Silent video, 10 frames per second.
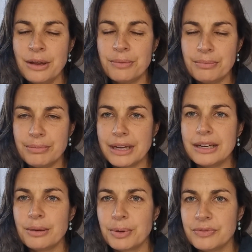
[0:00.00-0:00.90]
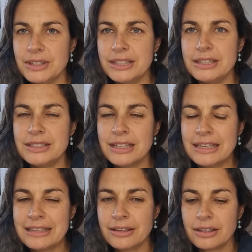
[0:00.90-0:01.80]
made up of these
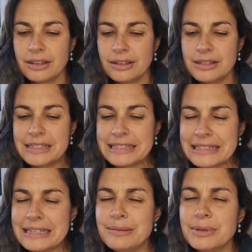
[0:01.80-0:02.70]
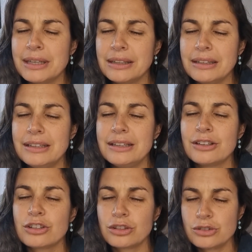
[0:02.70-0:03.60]
seemingly
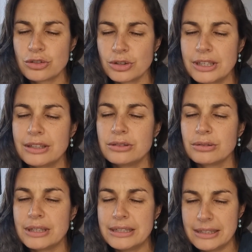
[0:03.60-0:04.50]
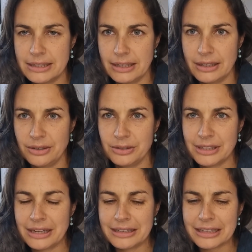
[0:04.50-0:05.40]
contradictory desires.
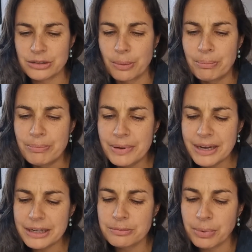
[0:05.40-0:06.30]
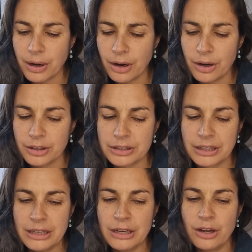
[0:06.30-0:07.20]
And that's a big part
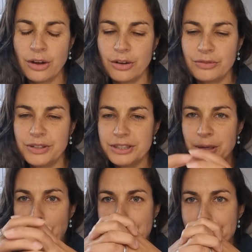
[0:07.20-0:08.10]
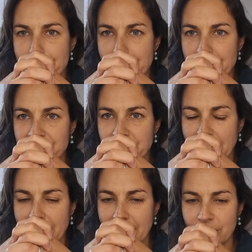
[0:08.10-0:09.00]
of this
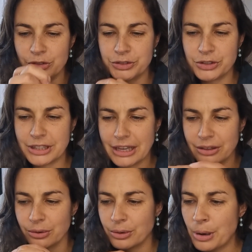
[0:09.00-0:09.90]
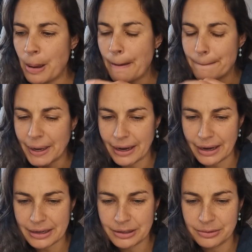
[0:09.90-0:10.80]
held together
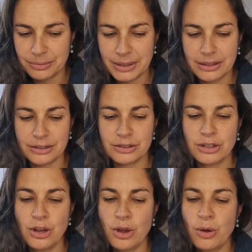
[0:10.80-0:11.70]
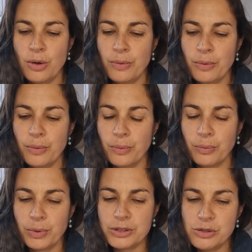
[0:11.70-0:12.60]
pack, because
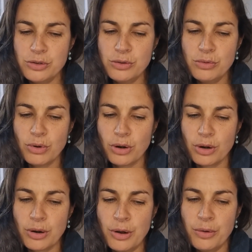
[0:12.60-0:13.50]
when you were